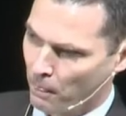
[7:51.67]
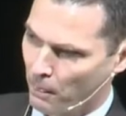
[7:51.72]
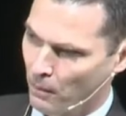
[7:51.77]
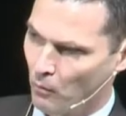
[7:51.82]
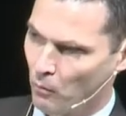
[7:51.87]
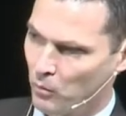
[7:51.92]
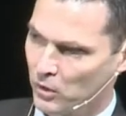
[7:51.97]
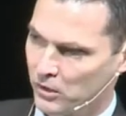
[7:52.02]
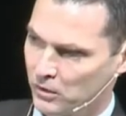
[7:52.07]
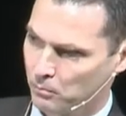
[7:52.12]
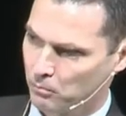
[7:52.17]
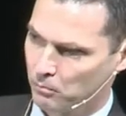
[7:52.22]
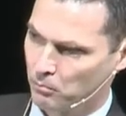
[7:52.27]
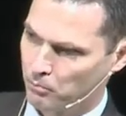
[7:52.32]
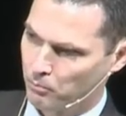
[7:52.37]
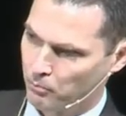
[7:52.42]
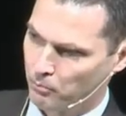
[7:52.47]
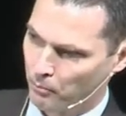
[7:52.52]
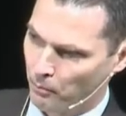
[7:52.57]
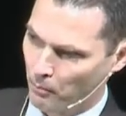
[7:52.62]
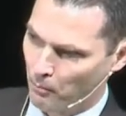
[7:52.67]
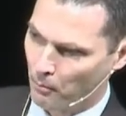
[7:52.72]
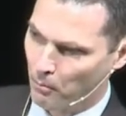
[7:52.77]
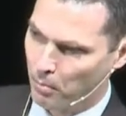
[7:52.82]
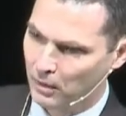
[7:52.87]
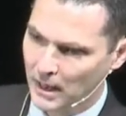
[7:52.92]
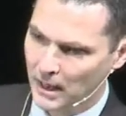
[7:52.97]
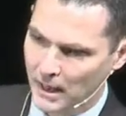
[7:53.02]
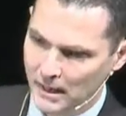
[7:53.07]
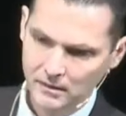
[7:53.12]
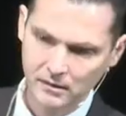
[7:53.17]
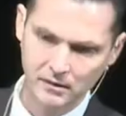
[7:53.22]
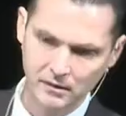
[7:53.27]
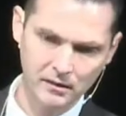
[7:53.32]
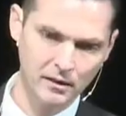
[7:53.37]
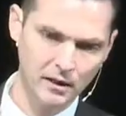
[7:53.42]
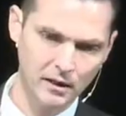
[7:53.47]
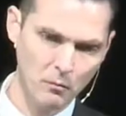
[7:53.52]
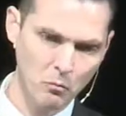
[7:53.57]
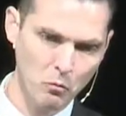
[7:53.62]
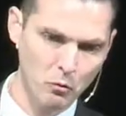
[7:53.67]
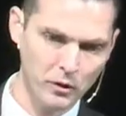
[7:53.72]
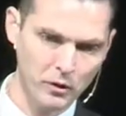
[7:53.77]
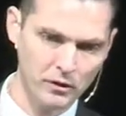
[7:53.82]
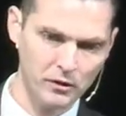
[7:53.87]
was blessing them with